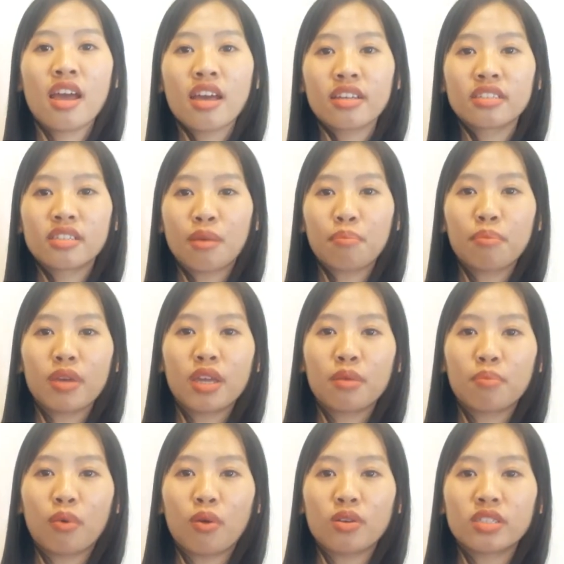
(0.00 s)
Some
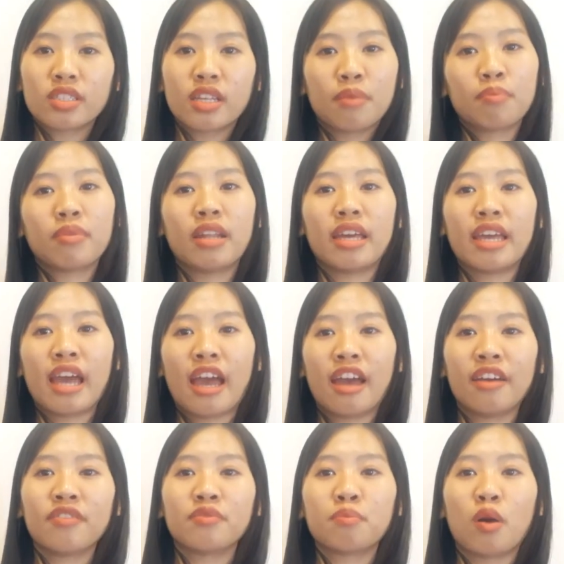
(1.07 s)
people simply
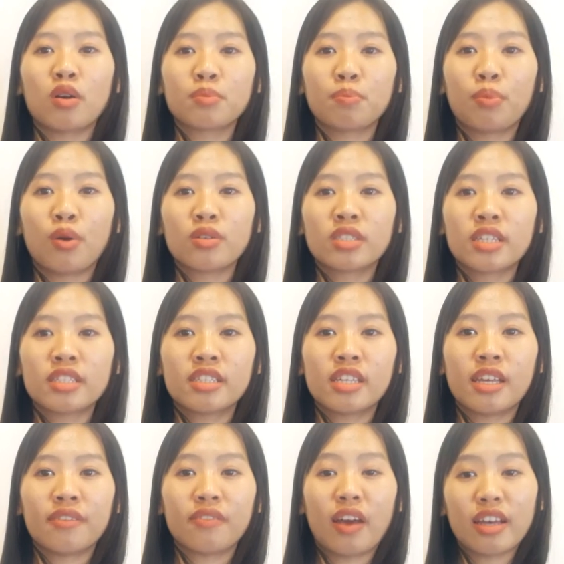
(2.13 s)
have more
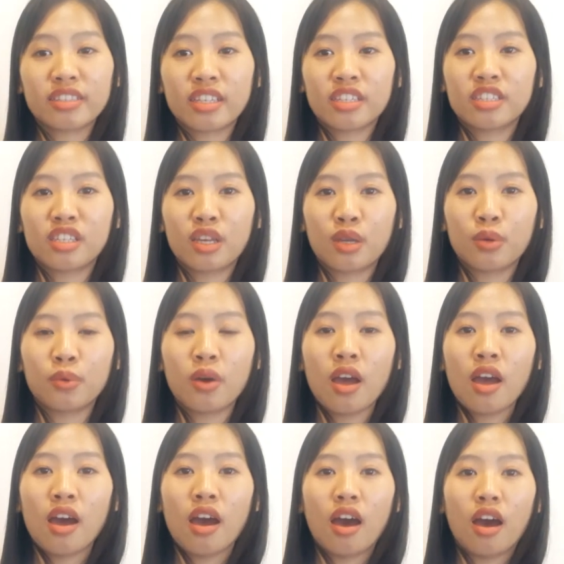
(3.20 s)
positive attitude
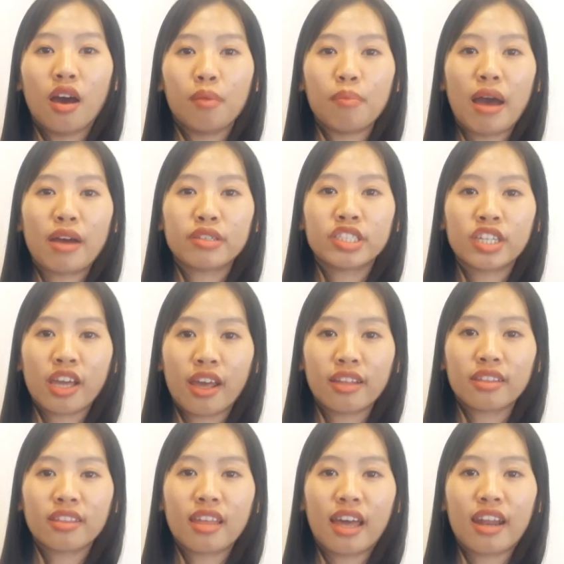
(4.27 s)
about
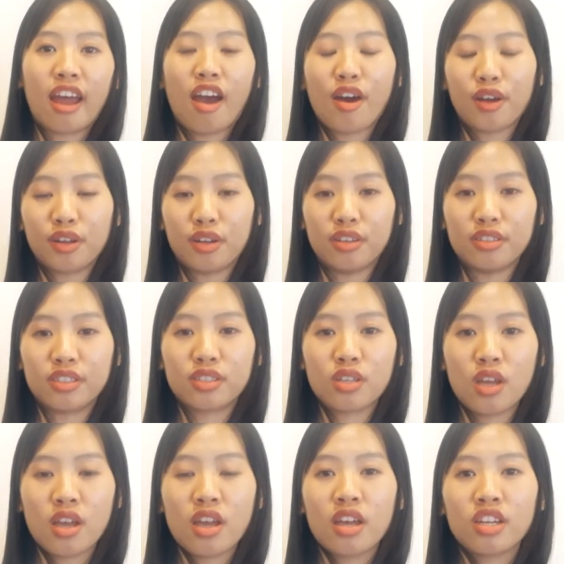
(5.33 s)
change than others.
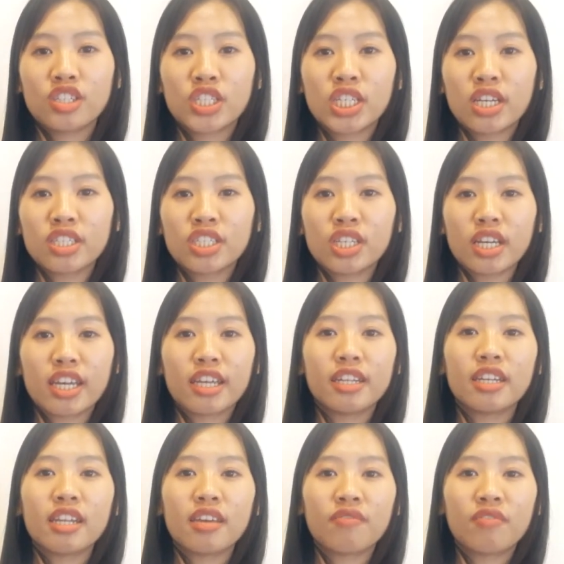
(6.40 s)
Such
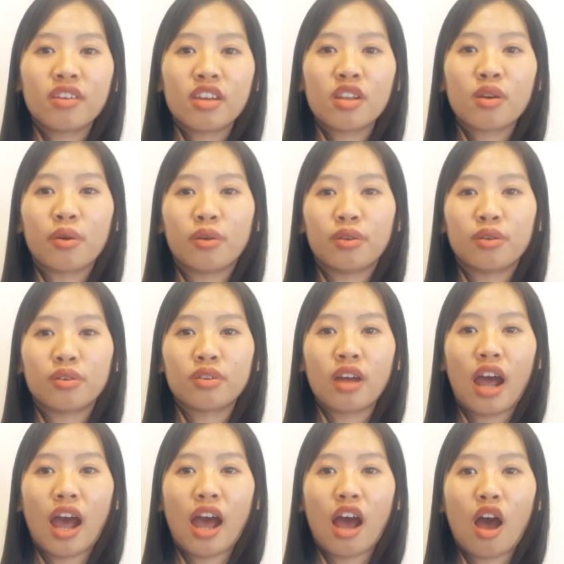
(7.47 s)
individuals
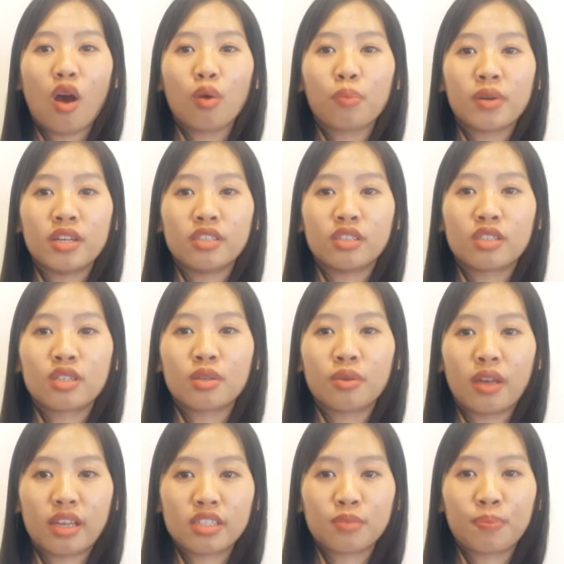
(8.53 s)
are open to
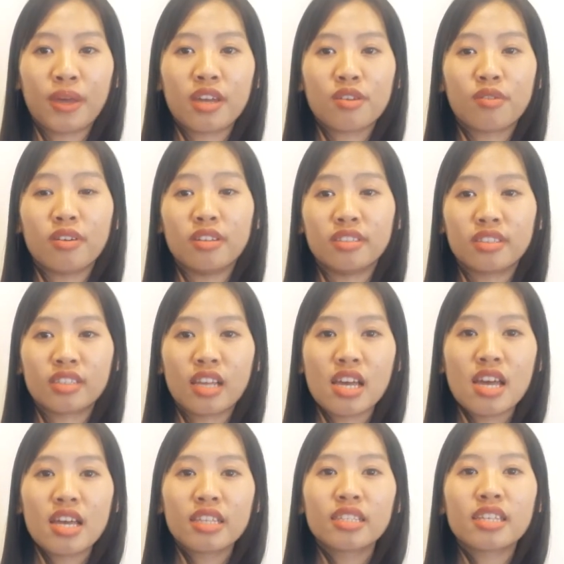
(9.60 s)
experience,
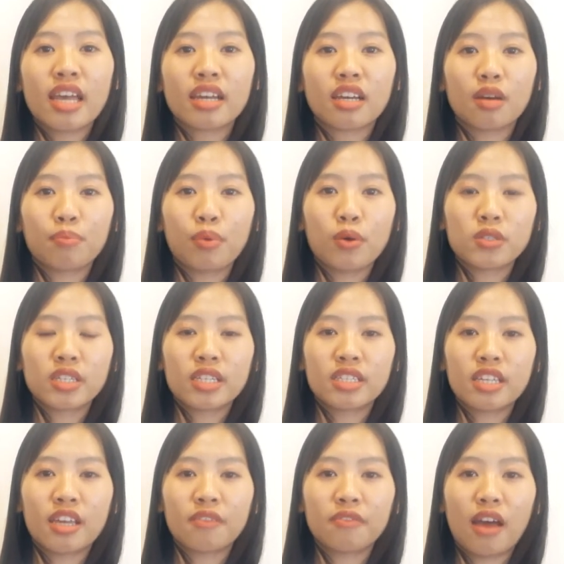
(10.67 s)
take a
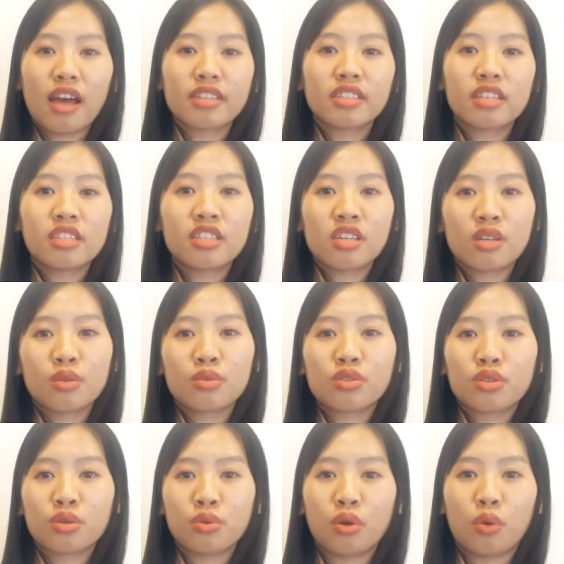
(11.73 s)
positive attitude
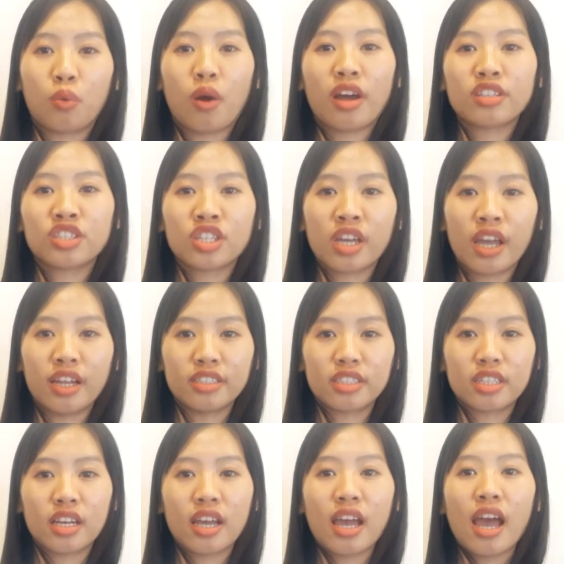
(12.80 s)
to avoid
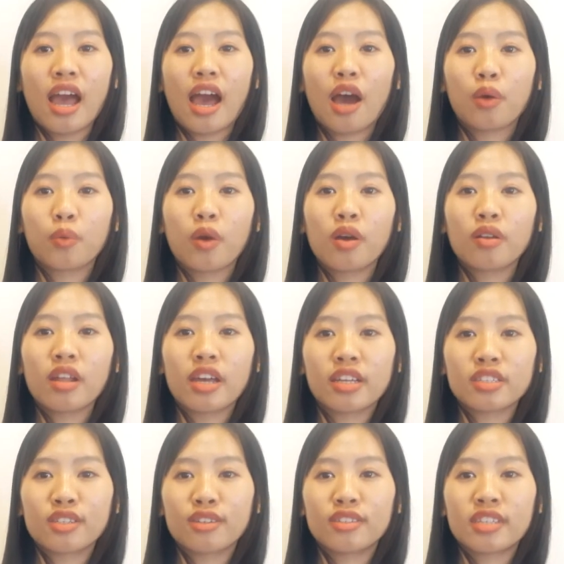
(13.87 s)
change, are
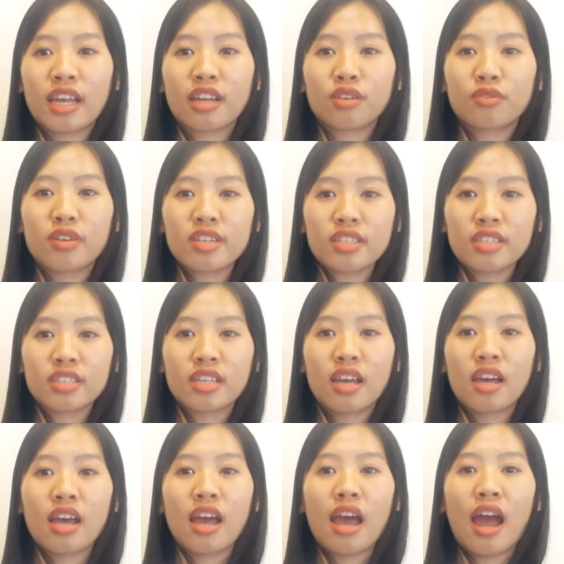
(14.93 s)
willing to take risks,
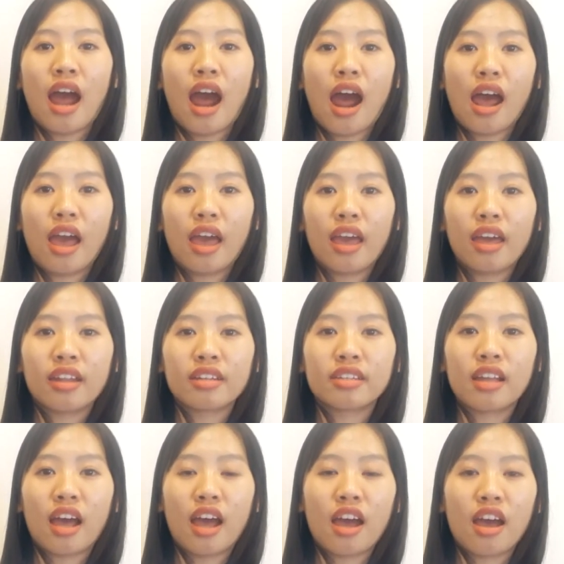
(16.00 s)

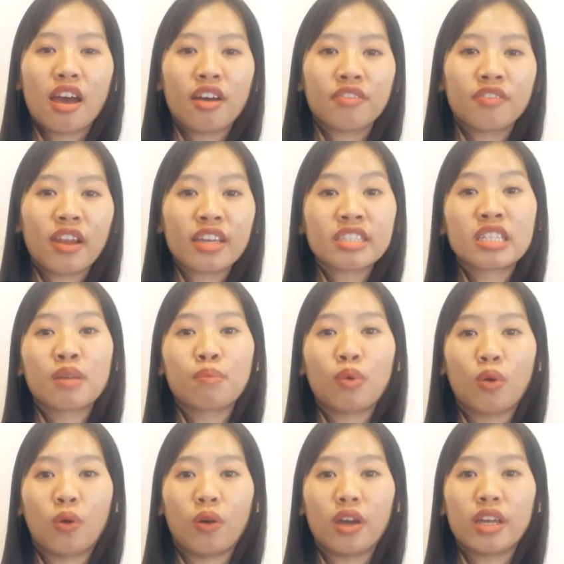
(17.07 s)
and are
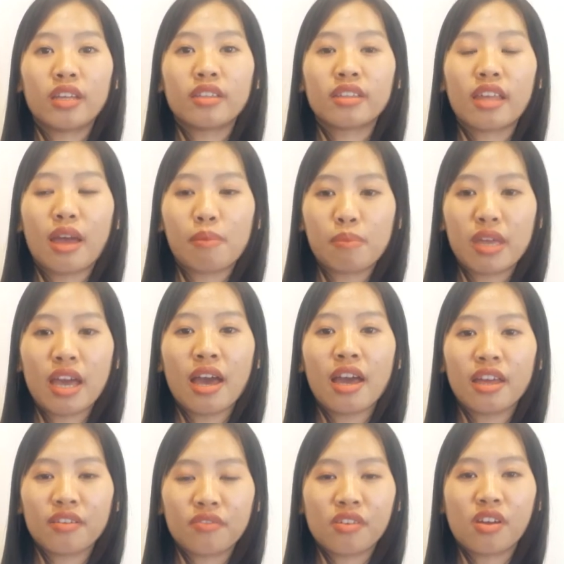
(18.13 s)
flexible in their
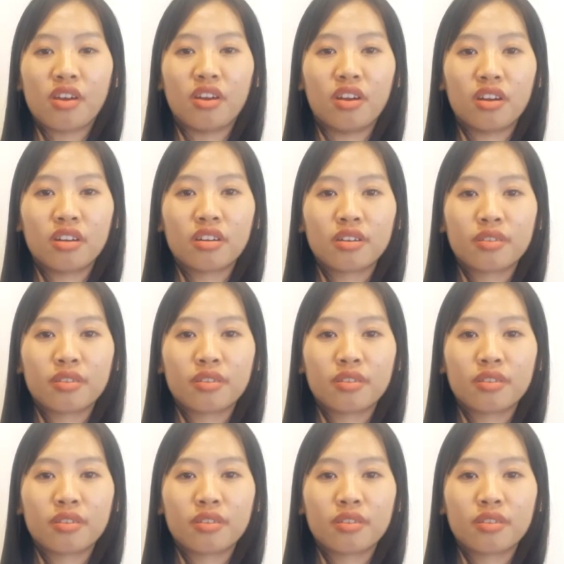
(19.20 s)
behavior.